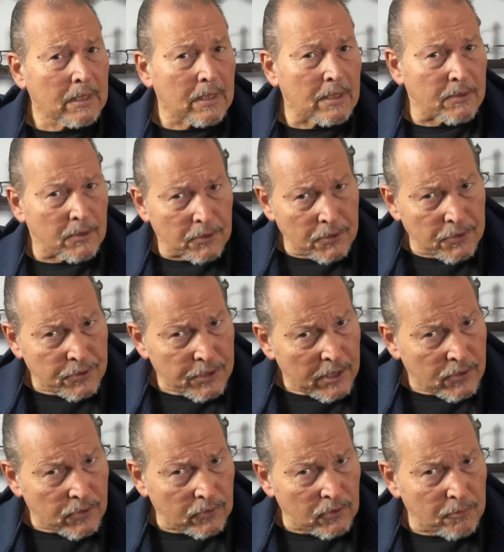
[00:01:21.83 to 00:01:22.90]
on the
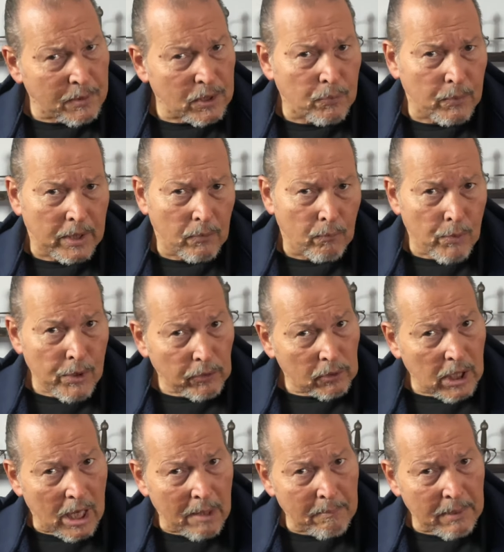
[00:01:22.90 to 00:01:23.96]
distinctions between real
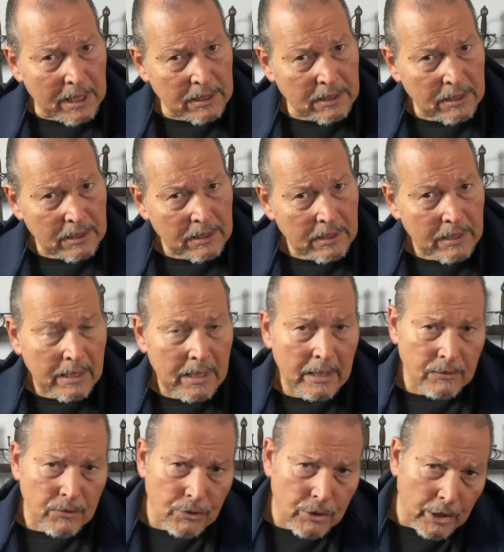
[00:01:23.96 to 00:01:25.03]
combat
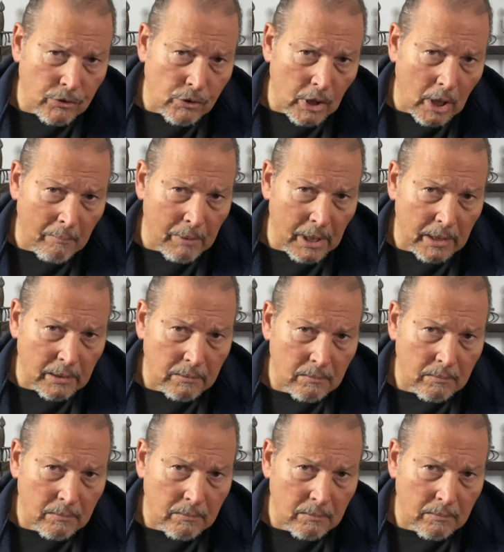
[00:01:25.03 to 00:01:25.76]
and stage combat.